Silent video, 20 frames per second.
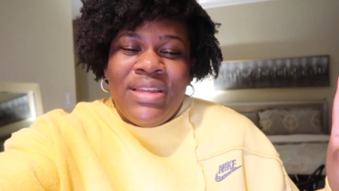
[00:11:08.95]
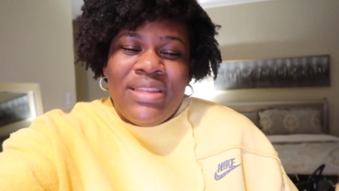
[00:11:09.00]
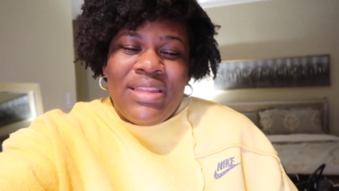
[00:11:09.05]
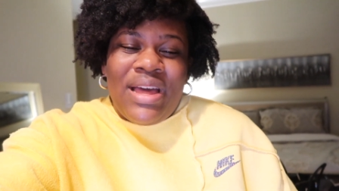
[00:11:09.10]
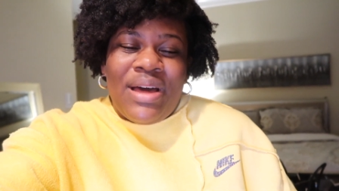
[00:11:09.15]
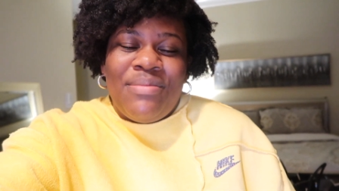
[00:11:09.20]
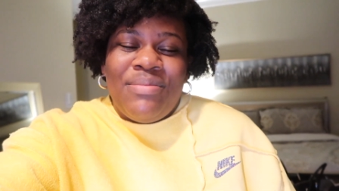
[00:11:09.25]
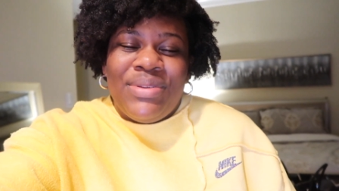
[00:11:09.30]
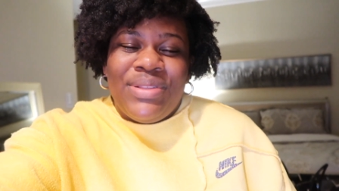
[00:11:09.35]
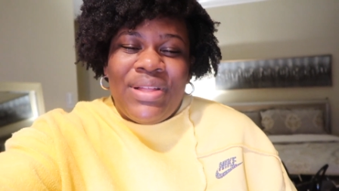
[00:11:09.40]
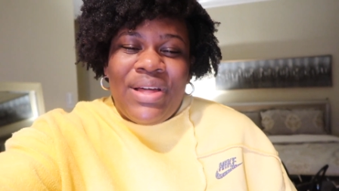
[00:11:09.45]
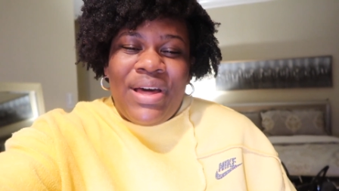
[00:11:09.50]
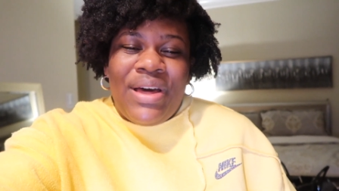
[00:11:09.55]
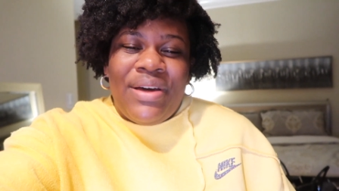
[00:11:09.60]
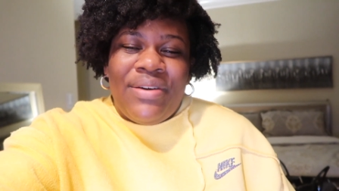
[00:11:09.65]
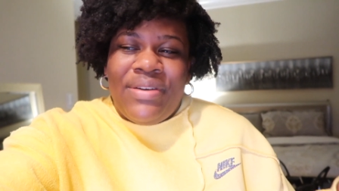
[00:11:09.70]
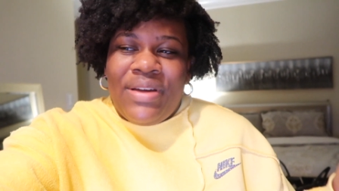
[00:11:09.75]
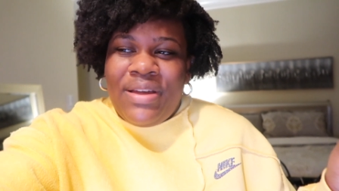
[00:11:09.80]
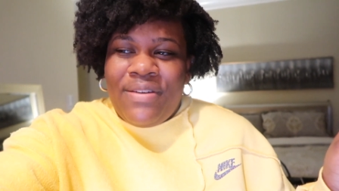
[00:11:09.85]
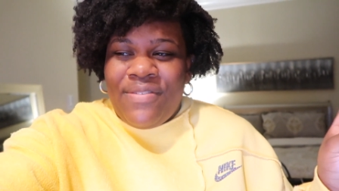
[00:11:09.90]
down
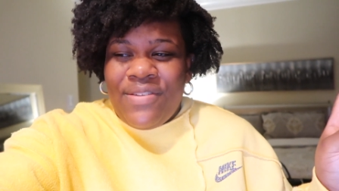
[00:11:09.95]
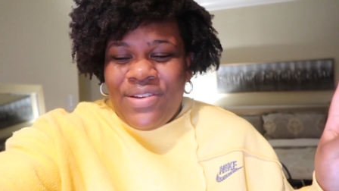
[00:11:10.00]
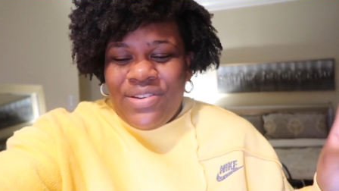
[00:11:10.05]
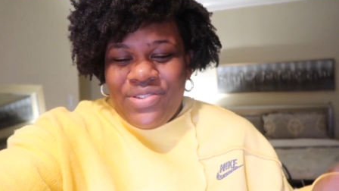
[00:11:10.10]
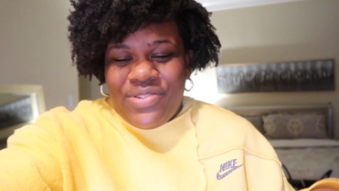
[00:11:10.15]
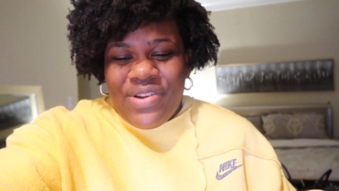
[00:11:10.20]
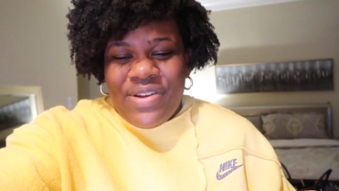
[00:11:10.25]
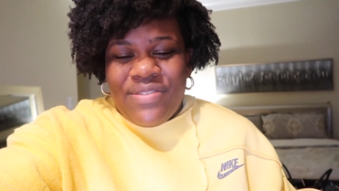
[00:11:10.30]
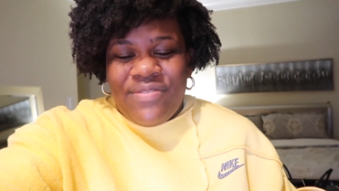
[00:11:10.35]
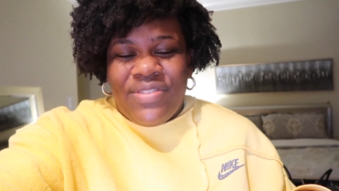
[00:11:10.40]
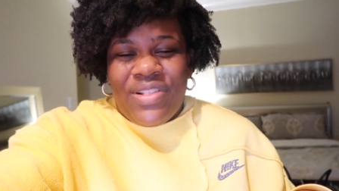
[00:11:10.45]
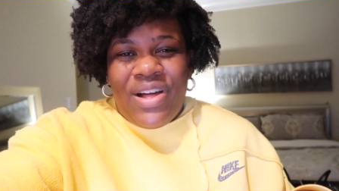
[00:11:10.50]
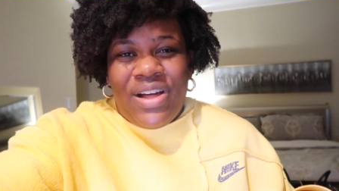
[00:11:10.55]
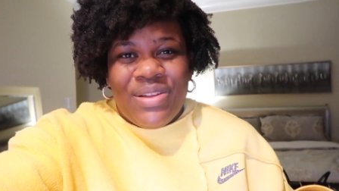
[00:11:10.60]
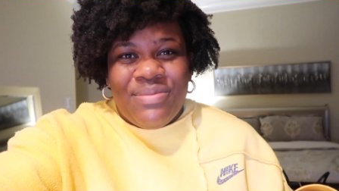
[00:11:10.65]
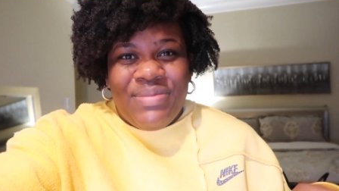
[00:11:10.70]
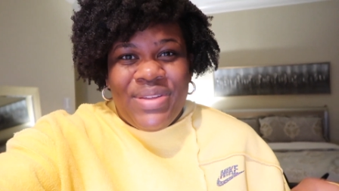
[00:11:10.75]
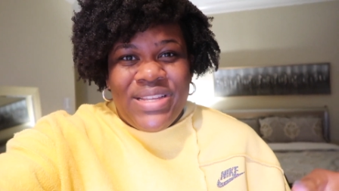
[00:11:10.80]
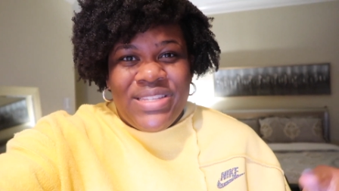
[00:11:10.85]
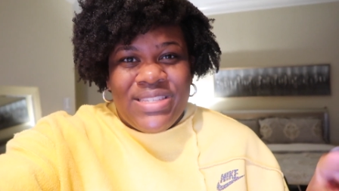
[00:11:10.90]
below if you're enjoying
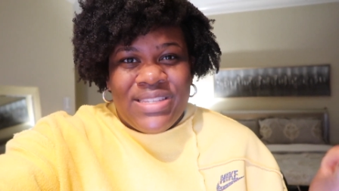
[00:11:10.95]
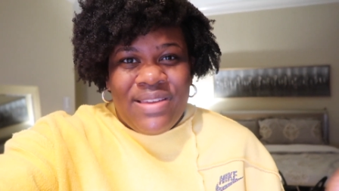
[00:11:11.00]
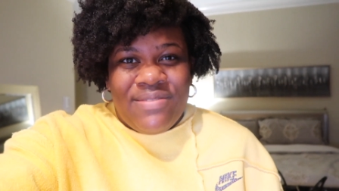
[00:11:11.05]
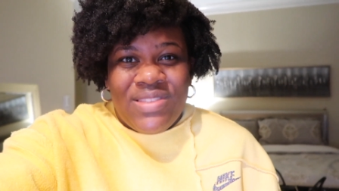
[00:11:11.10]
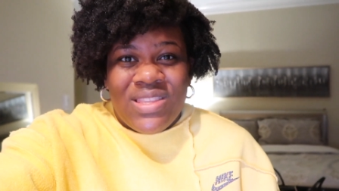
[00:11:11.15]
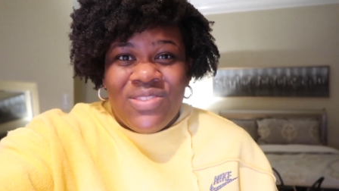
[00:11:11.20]
vlogmas give